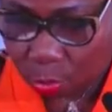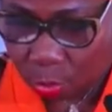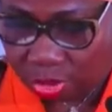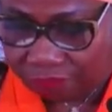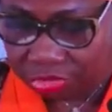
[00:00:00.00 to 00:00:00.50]

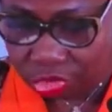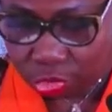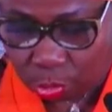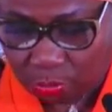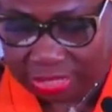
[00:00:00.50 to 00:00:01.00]
one of the
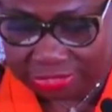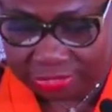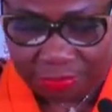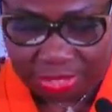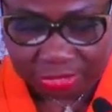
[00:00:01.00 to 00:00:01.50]

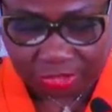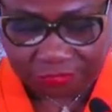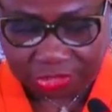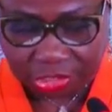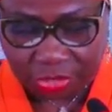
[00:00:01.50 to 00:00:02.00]
surest means of
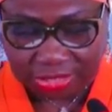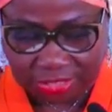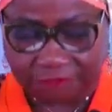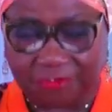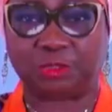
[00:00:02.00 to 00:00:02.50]
securing
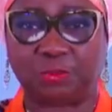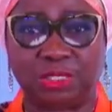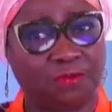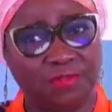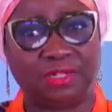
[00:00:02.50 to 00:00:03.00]

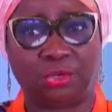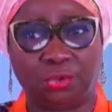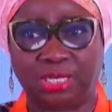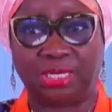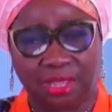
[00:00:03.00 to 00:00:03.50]
investments for the
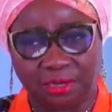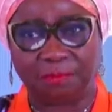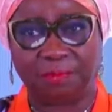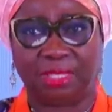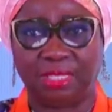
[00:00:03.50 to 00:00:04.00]
local
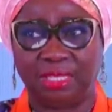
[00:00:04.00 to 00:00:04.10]
economy.